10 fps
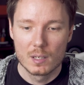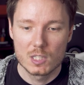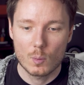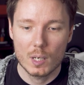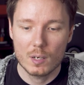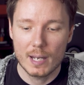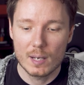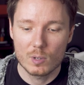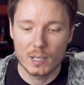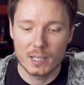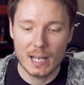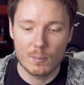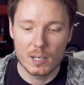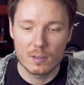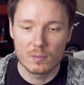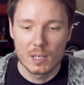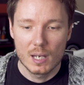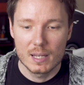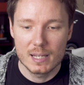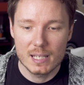So we're gonna go ahead and we're gonna get rid of
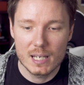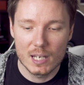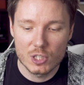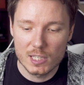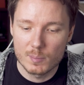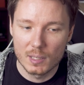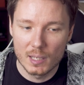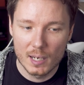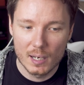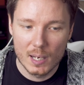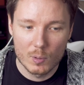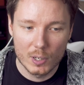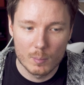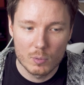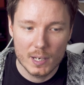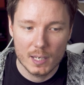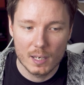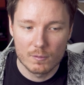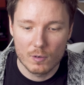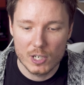the adjustment layer and we're gonna bring
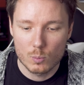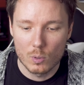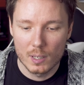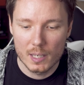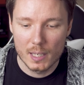a fresh one